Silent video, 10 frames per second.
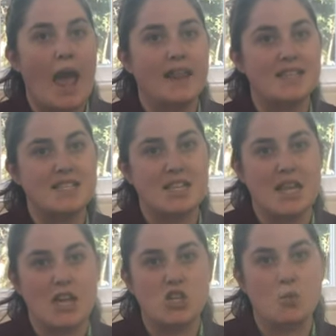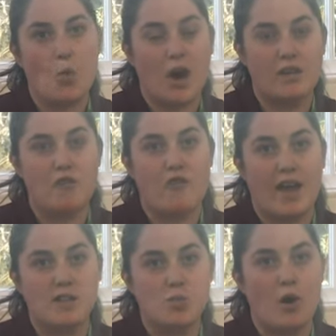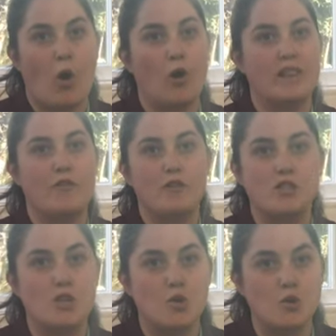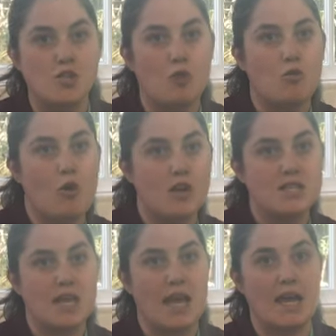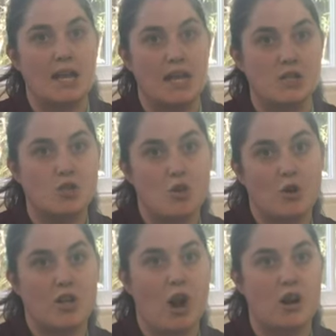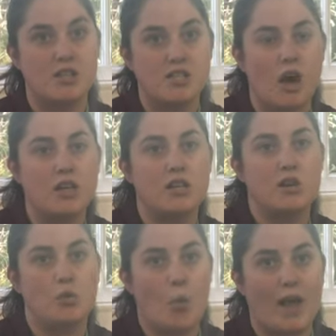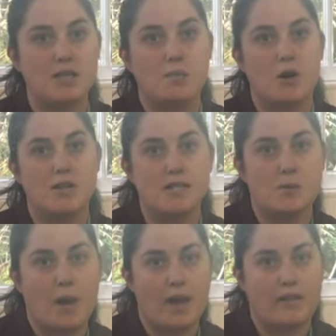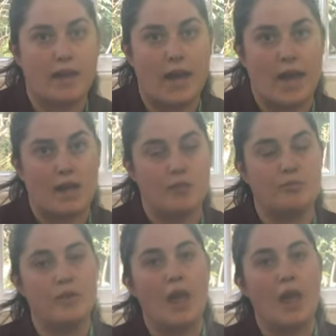This is a nationwide event with all different schools across England, Northern Ireland, Scotland and Wales participating in.